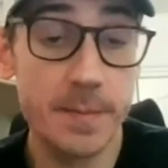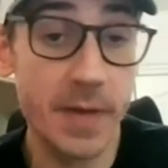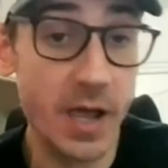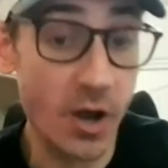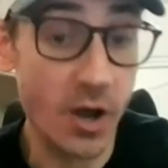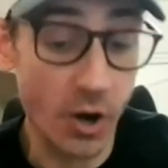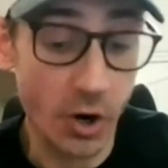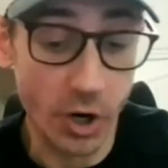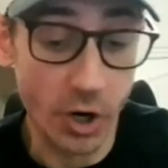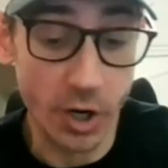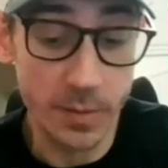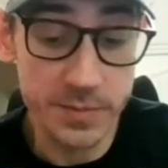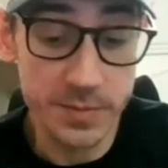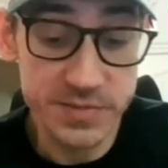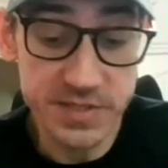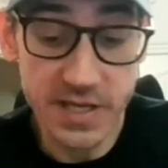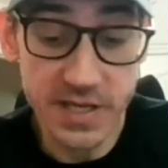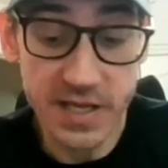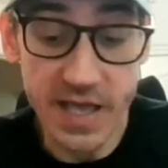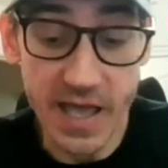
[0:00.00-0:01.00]
my
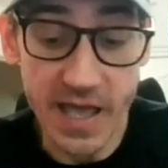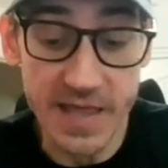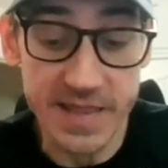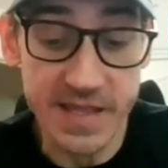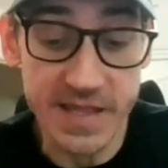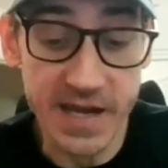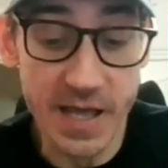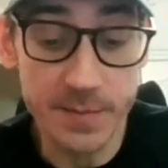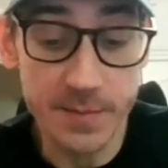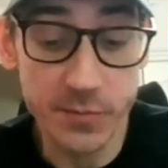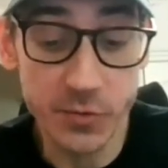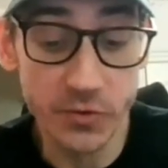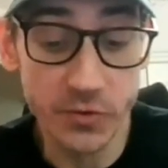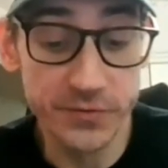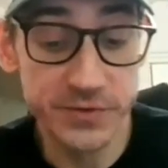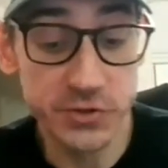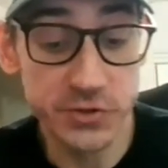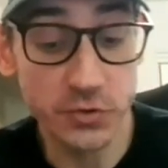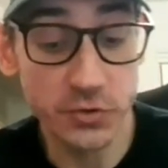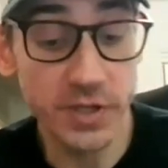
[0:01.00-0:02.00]
arms, and then I
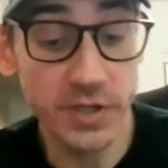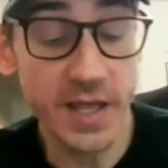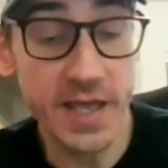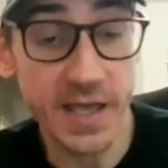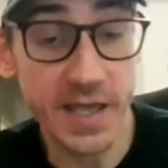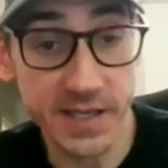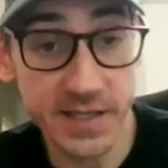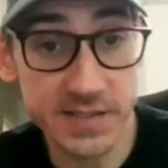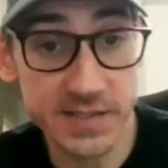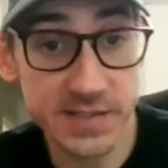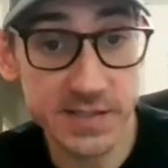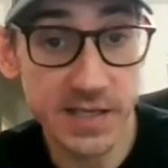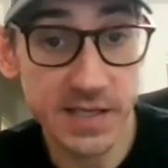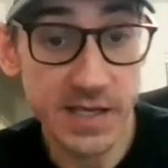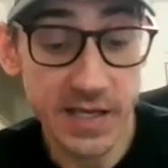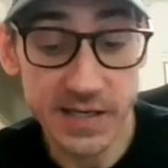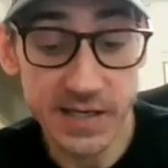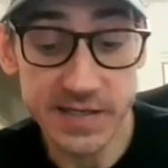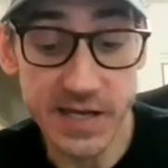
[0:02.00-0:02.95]
moved to legs.